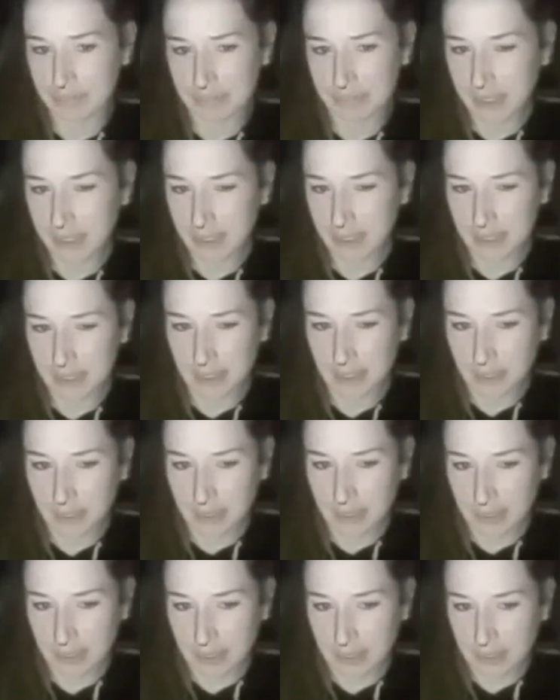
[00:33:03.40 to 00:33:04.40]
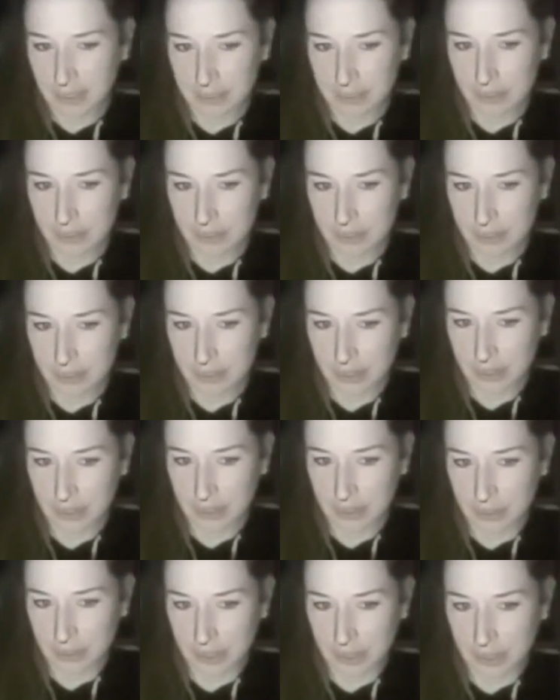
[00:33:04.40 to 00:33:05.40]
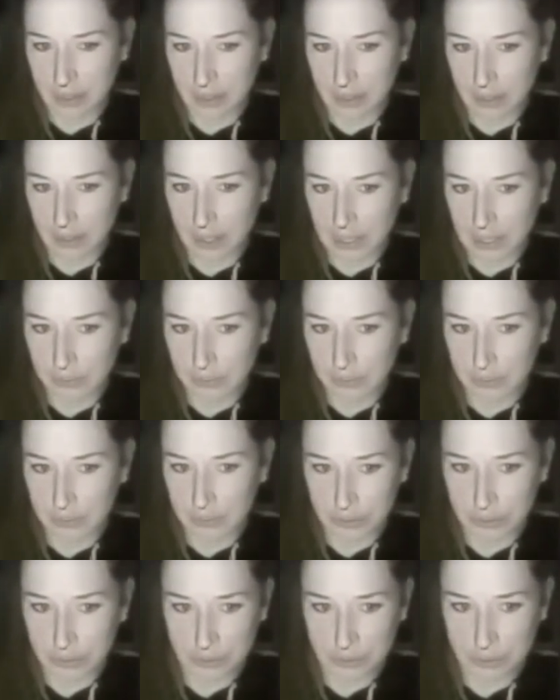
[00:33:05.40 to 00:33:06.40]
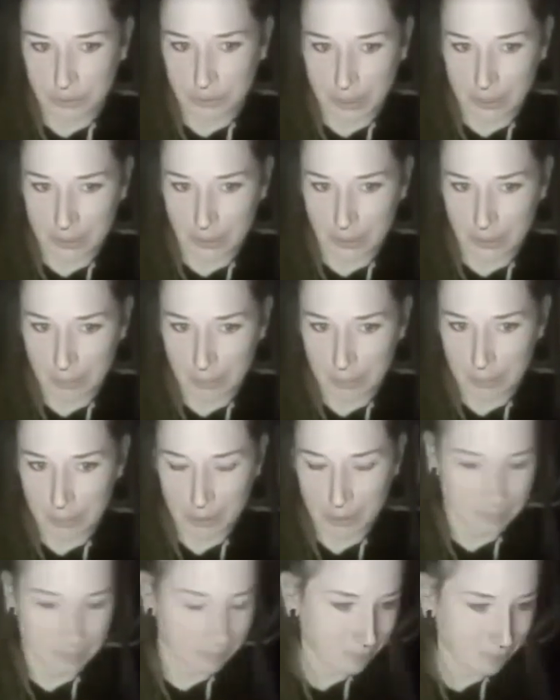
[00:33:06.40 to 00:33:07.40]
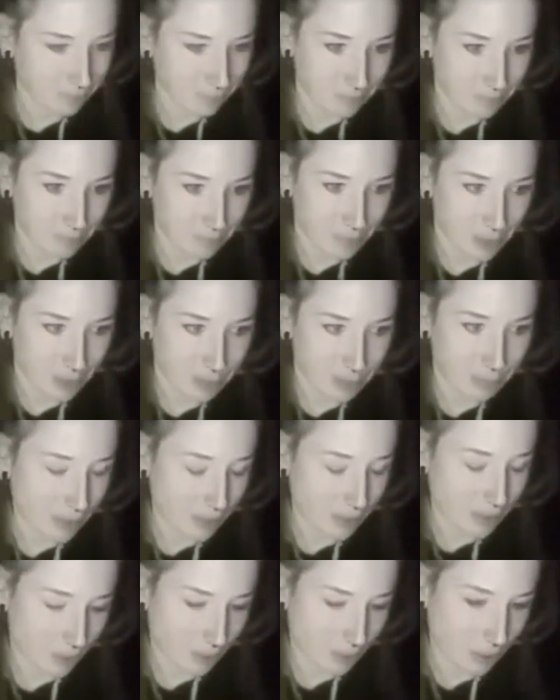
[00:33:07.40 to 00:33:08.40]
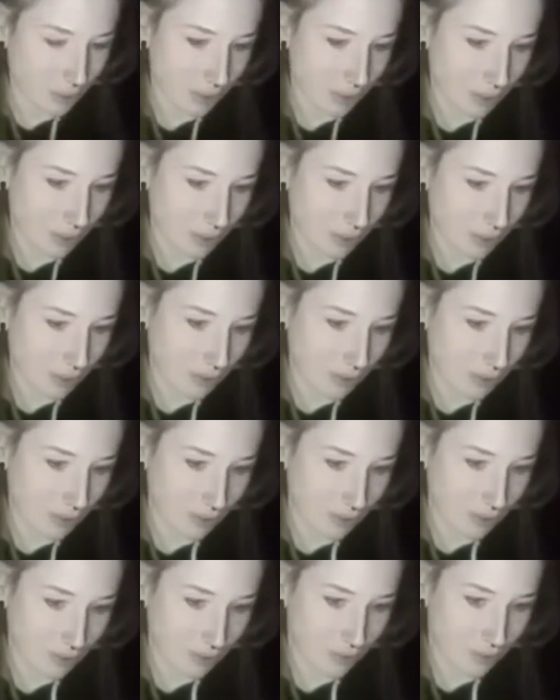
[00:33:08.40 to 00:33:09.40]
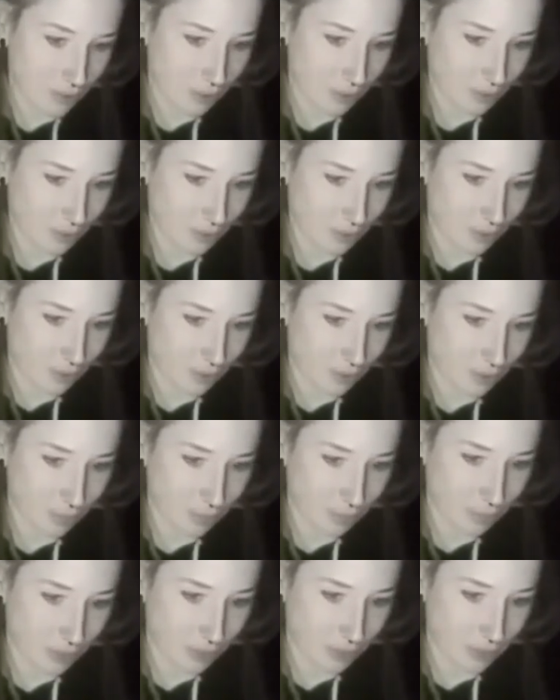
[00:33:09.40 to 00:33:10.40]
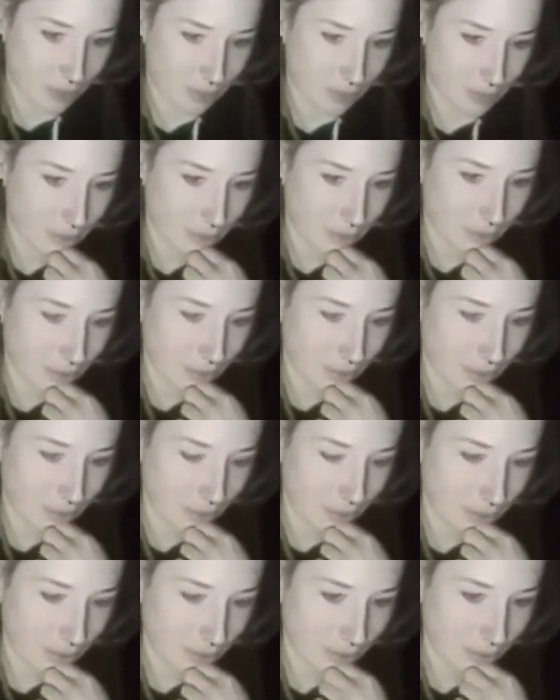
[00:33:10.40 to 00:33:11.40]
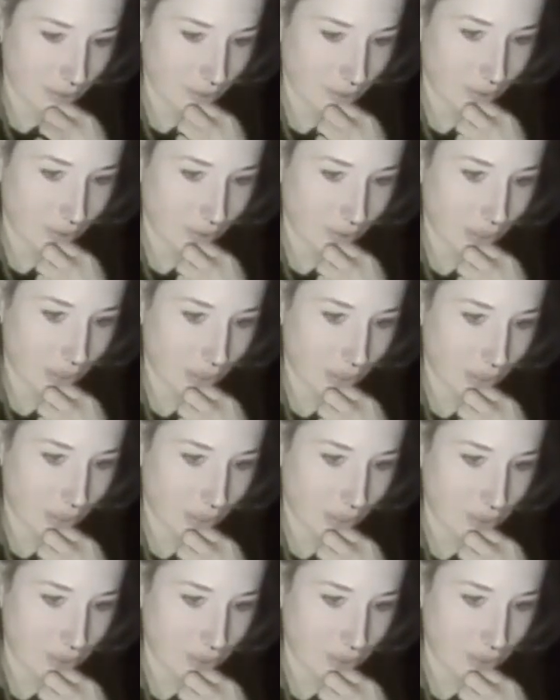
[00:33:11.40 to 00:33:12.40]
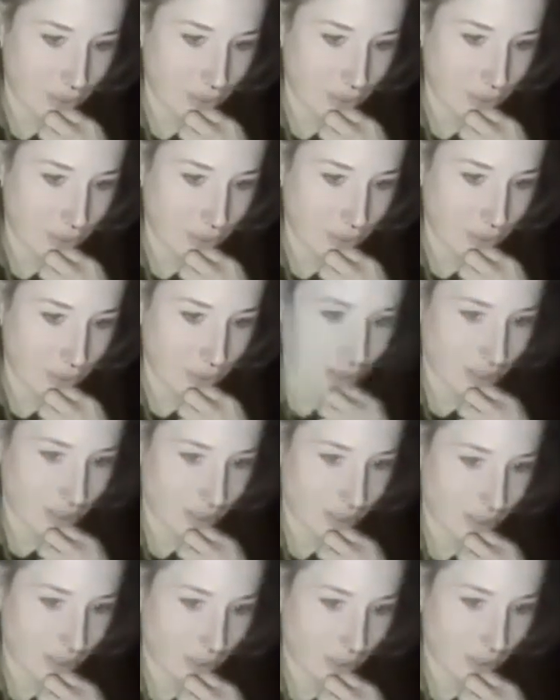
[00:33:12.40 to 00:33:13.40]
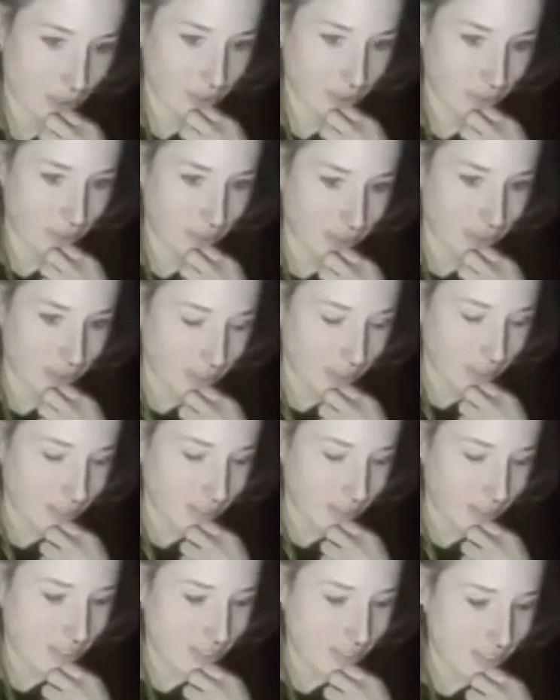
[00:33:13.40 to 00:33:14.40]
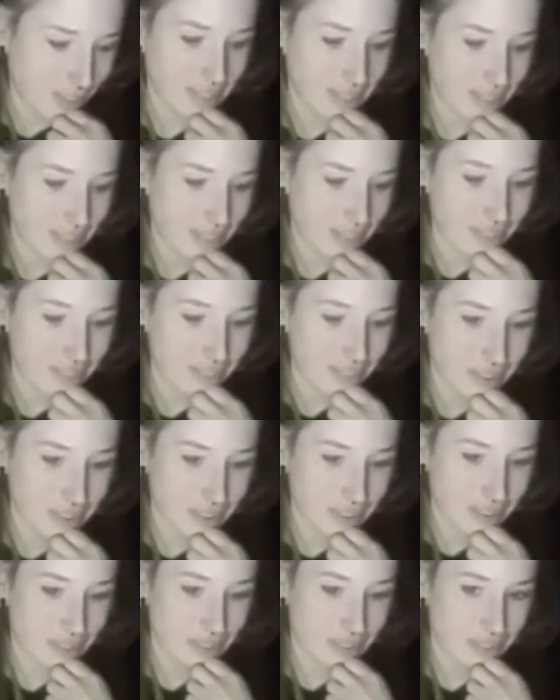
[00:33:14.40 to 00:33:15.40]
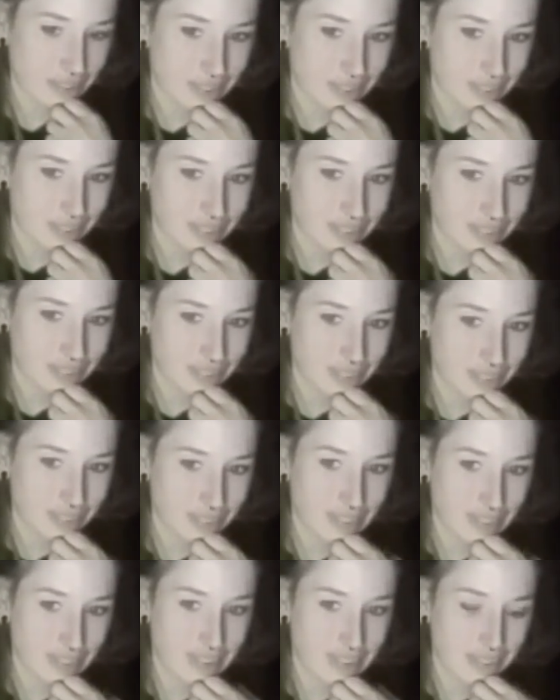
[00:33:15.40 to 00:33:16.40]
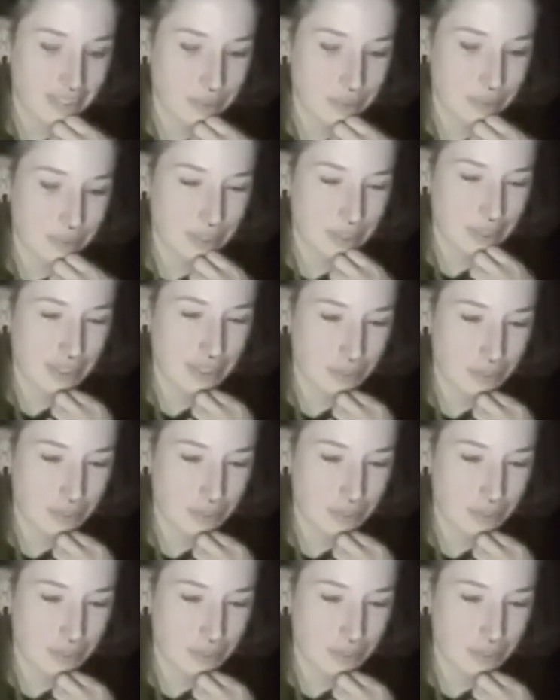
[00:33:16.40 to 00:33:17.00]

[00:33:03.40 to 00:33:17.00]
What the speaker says: just entering our lives to mess up and be annoying is not something that I would say an ascended trickster deity would really do. I think they have their own.